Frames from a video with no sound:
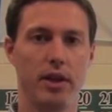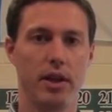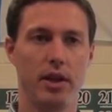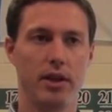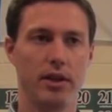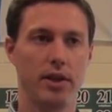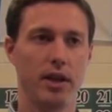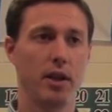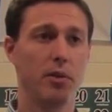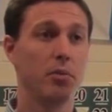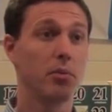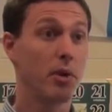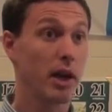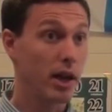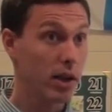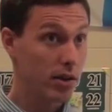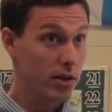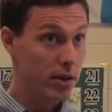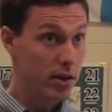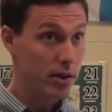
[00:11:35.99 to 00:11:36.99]
I'll say,
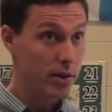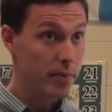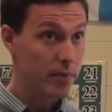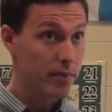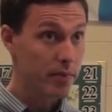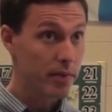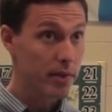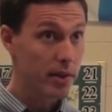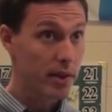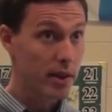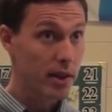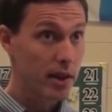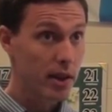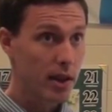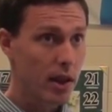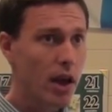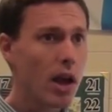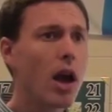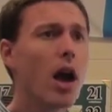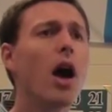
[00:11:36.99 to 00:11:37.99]
Michael,
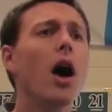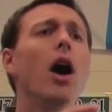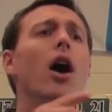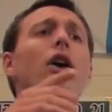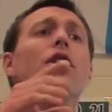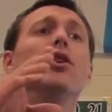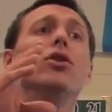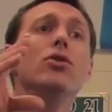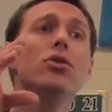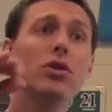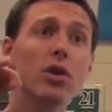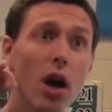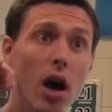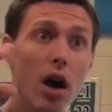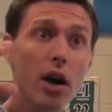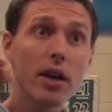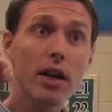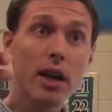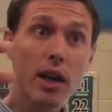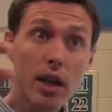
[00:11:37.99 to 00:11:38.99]
are you
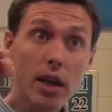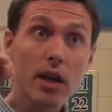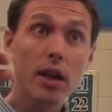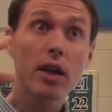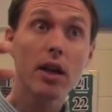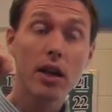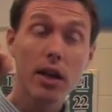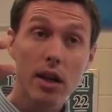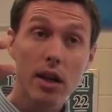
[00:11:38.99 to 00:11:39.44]
talking?